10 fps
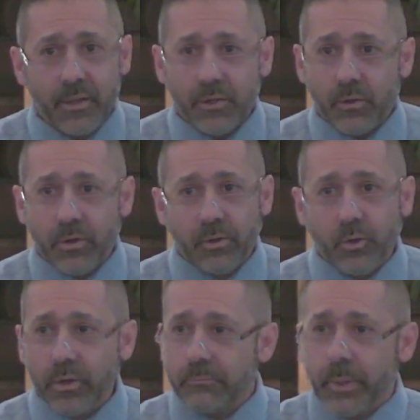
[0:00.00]
Lord,
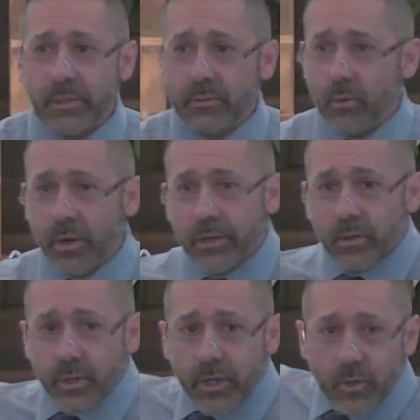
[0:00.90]
Lord, but Lord,
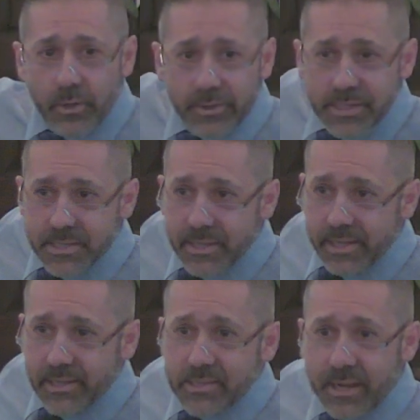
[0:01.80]
look at all these
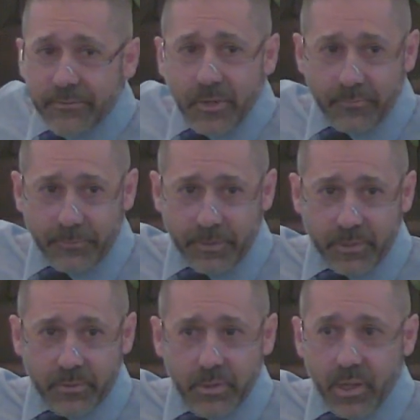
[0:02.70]
things I've done for
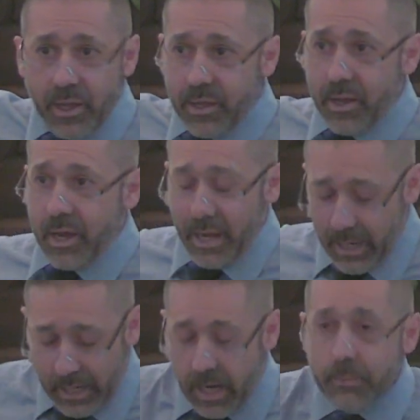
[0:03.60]
you.
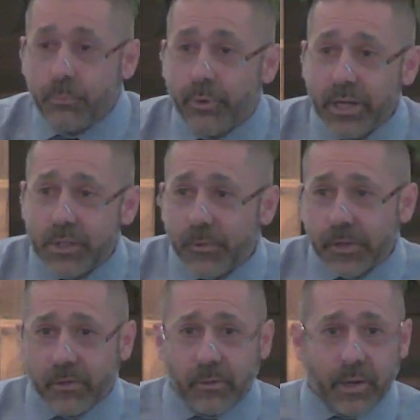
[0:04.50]
I preach for
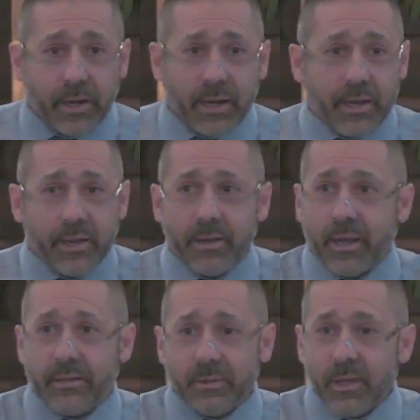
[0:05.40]
you, and
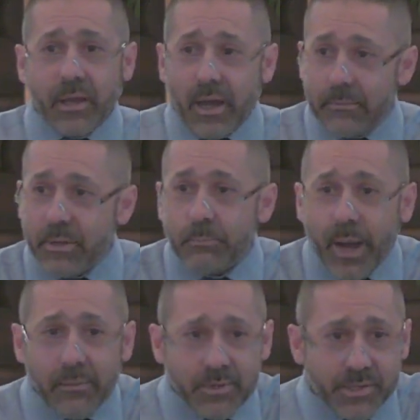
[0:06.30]
I'm in
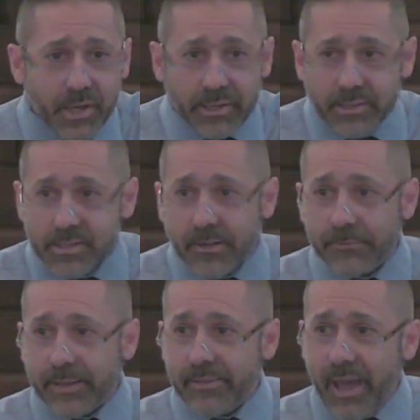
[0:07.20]
Bible study and stuff
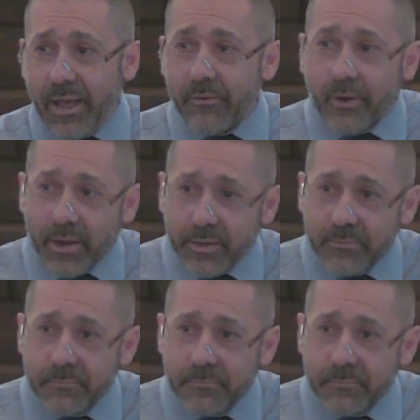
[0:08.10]
like that, right?